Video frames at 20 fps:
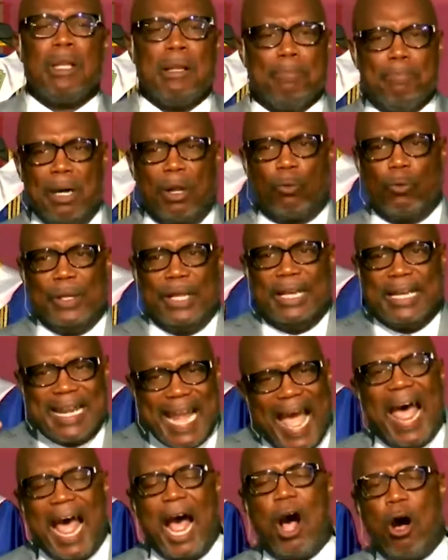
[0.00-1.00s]
but we are
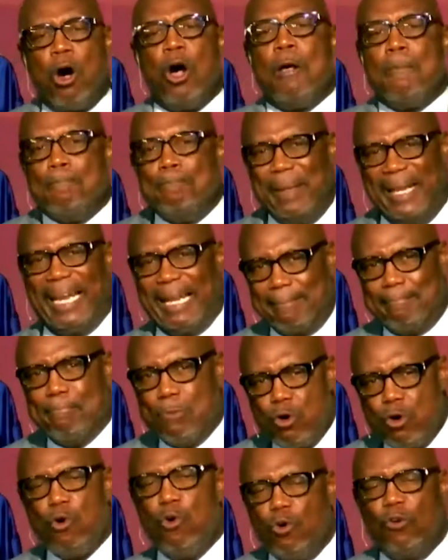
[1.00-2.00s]
now being
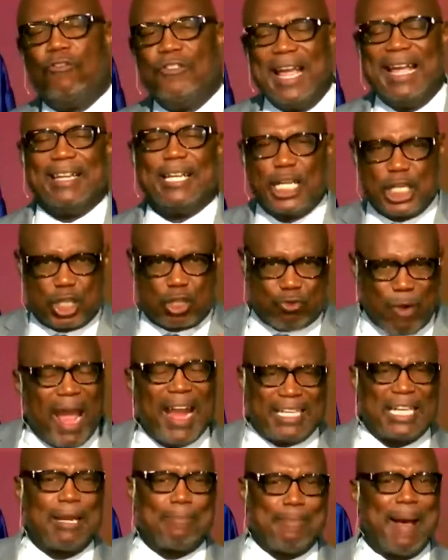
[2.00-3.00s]
moved and
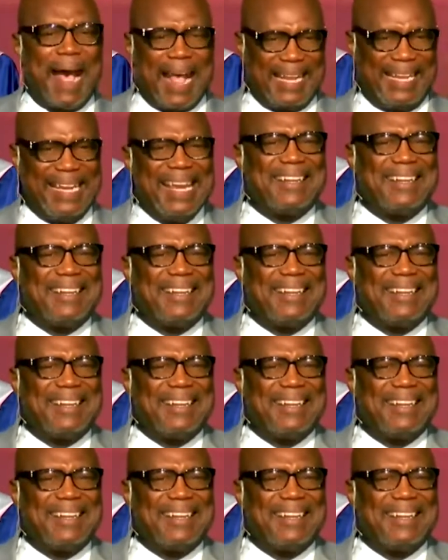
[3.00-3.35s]
distracted by